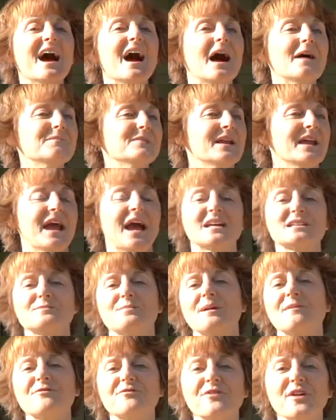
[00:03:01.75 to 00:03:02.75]
I'm going to ask
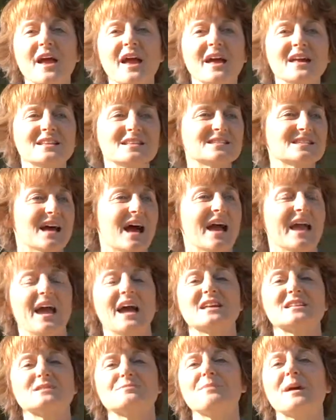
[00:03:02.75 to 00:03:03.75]
my friends, I
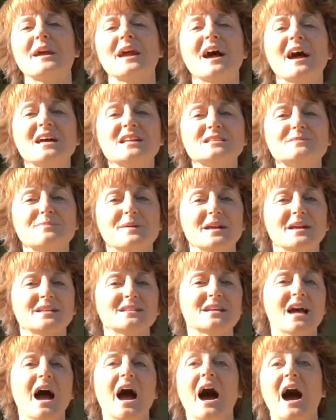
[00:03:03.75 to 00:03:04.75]
ask my
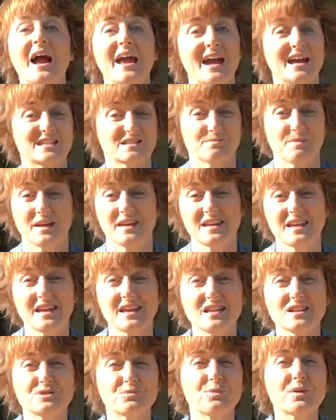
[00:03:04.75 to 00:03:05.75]
husband, I ask my
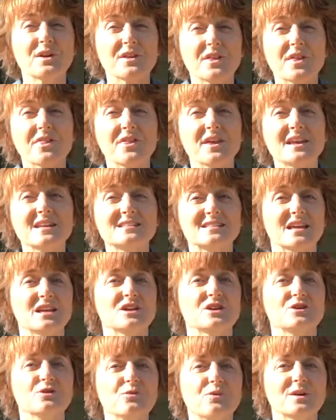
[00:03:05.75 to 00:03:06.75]
kids, what are the things that
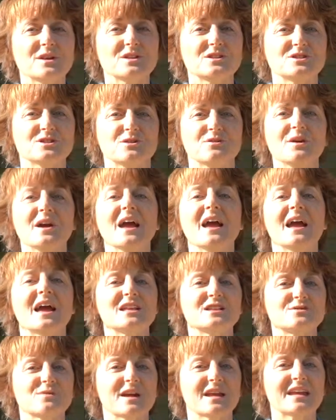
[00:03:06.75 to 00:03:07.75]
you want to do?
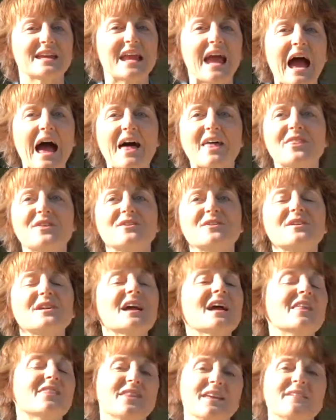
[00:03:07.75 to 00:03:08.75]
And so I gather
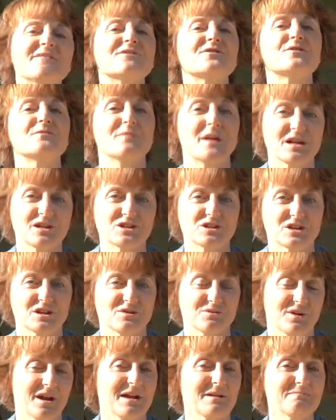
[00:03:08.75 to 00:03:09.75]
the information,
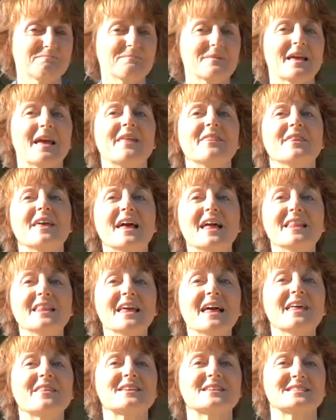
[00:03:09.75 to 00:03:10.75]
right? And then
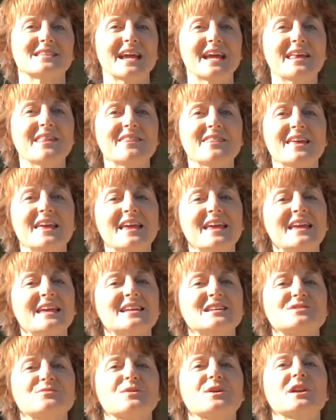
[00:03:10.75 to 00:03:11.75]
the second thing
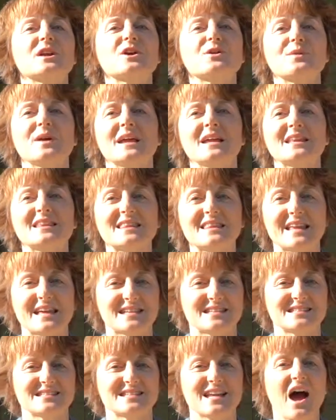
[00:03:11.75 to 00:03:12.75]
is we're going to create
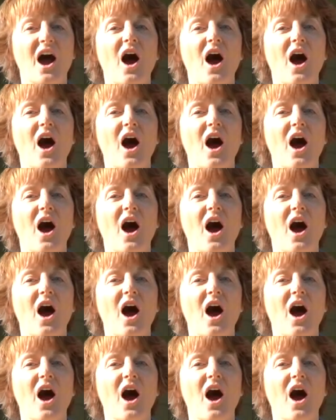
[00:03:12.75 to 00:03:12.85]
lists.